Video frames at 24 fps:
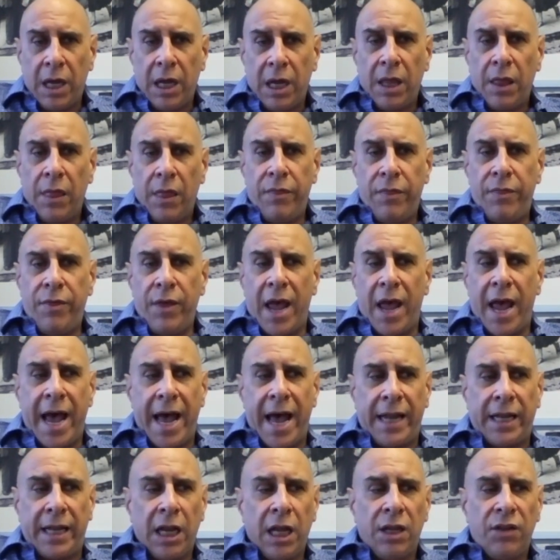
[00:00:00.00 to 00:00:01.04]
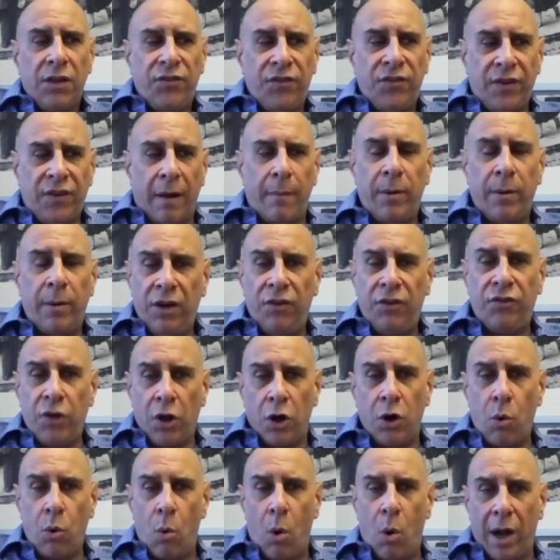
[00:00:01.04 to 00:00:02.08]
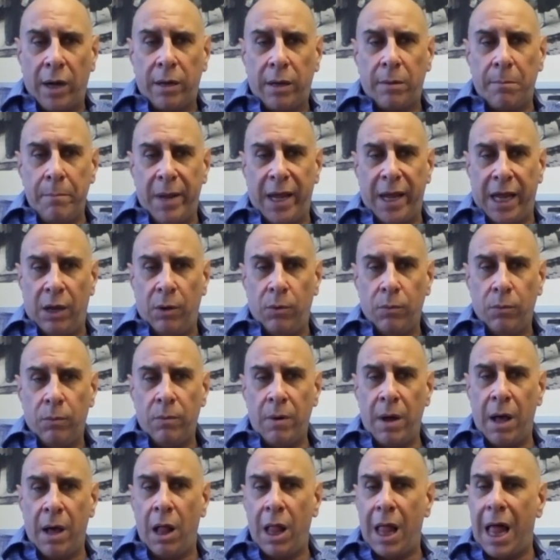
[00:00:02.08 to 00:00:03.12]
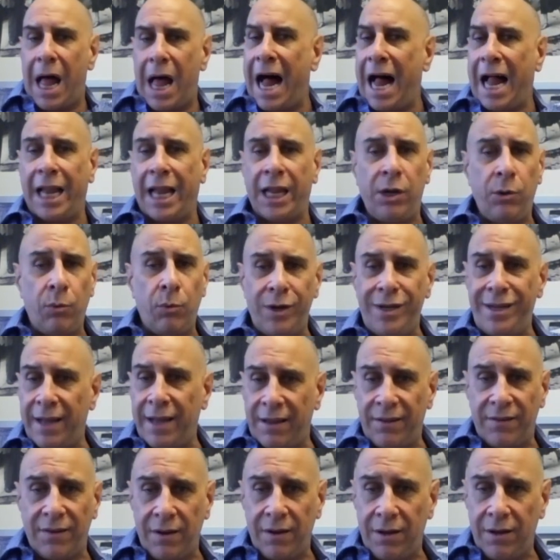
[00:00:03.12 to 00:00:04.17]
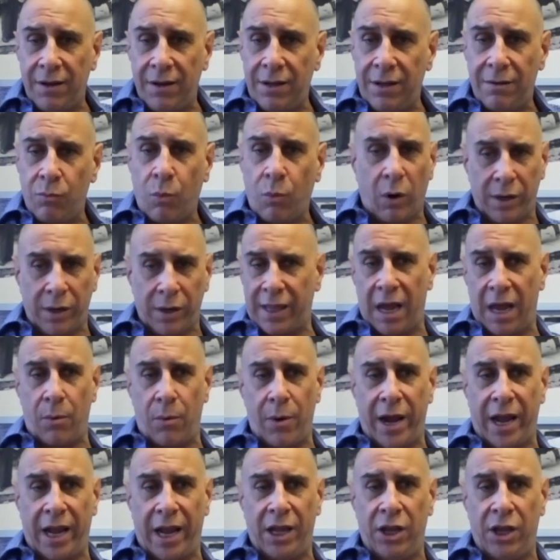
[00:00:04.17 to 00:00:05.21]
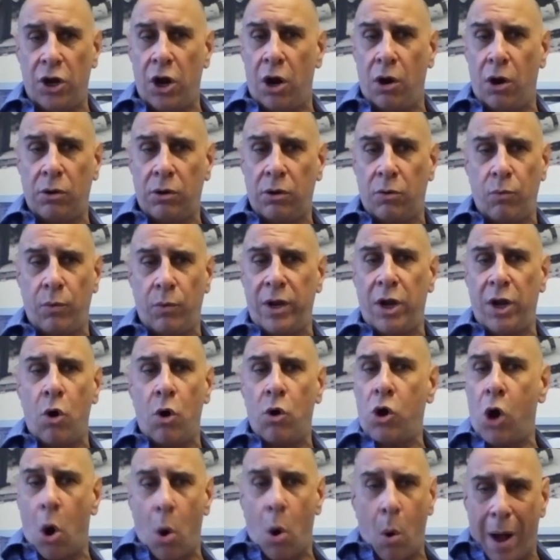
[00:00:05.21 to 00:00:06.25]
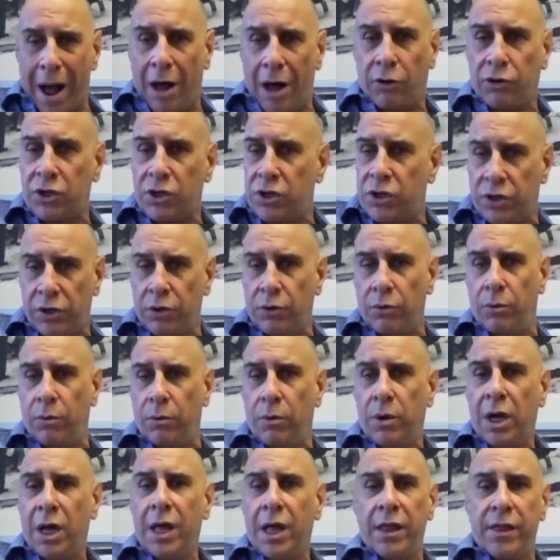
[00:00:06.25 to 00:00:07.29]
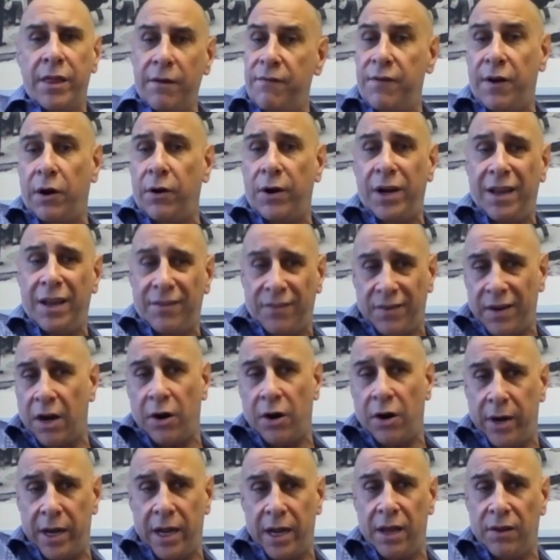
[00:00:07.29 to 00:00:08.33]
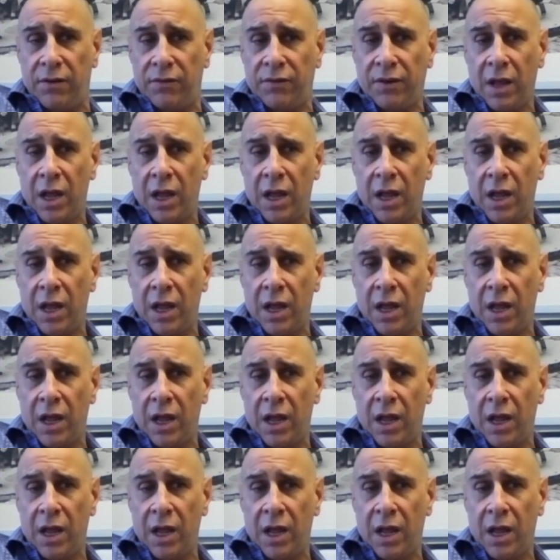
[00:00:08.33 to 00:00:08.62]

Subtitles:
that somebody's going to want me. Well, Hollywood doesn't work that way. We don't go out to the various areas